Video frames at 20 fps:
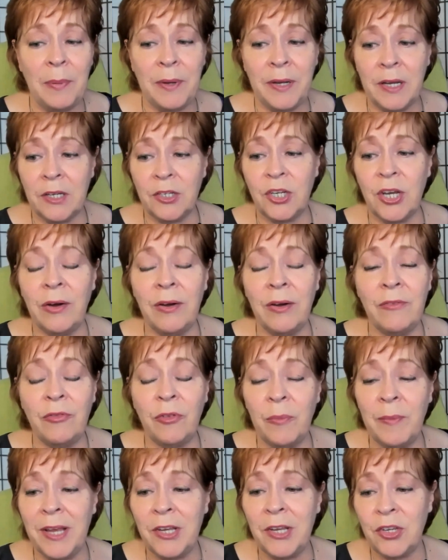happy to share
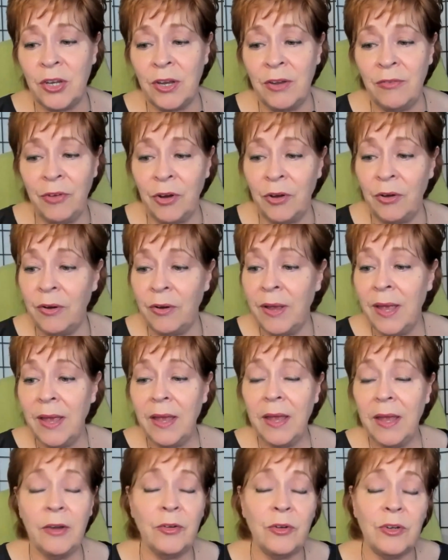information if you're
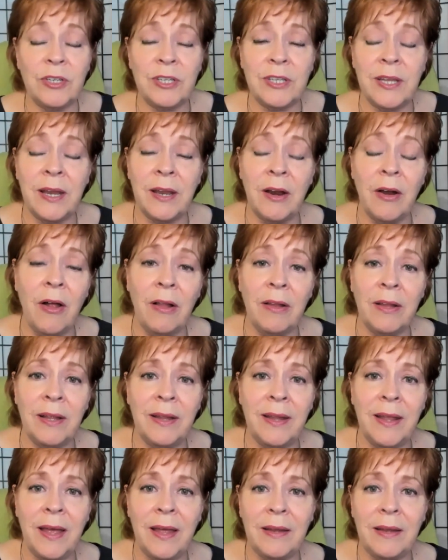interested at all
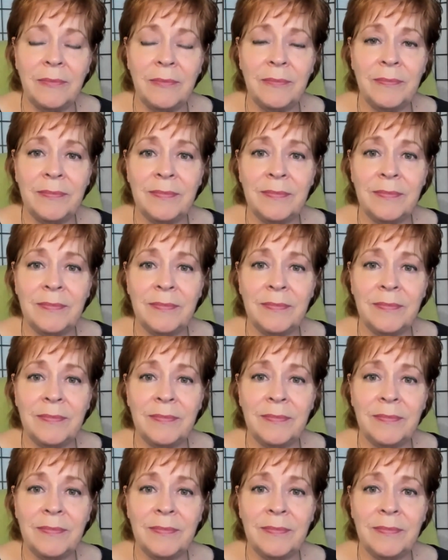in that.